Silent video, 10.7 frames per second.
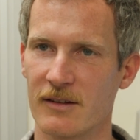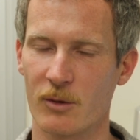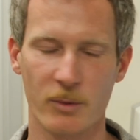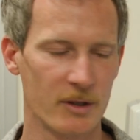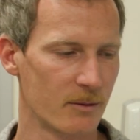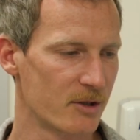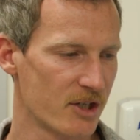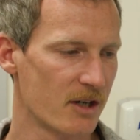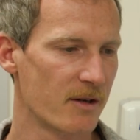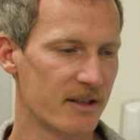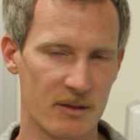So we
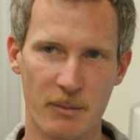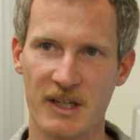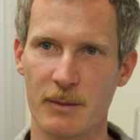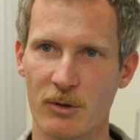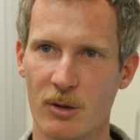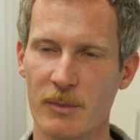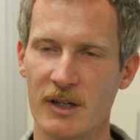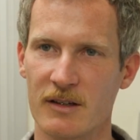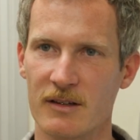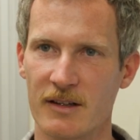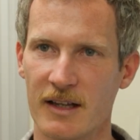generated metabolomic
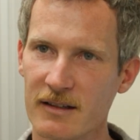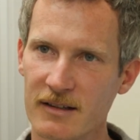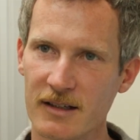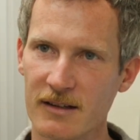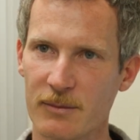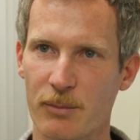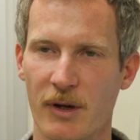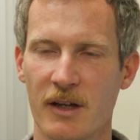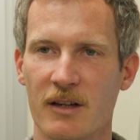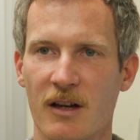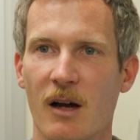data sets
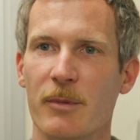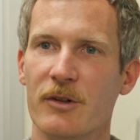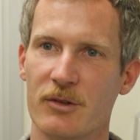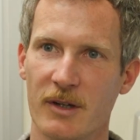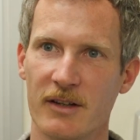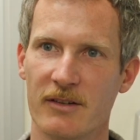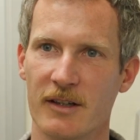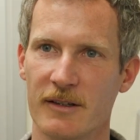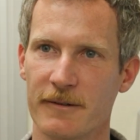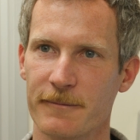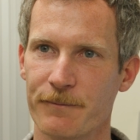by carbon tracing.